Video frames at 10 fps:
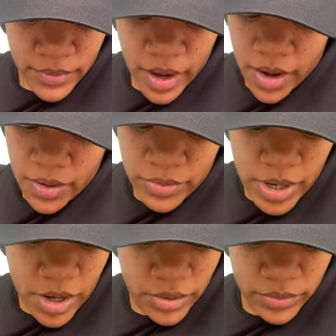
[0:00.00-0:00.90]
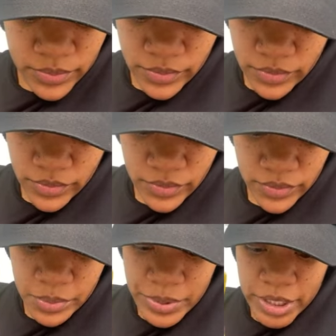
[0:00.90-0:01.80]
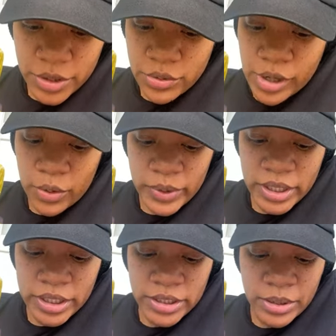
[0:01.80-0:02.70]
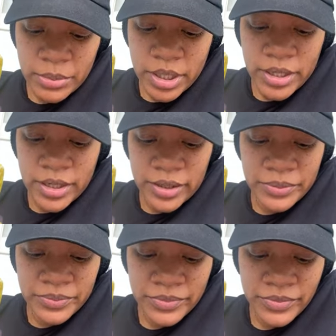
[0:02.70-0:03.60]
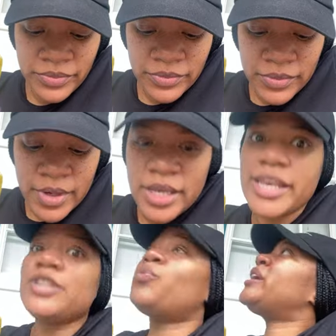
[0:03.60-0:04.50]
I don't know. But you know we need some, No, we don't need it. Yes,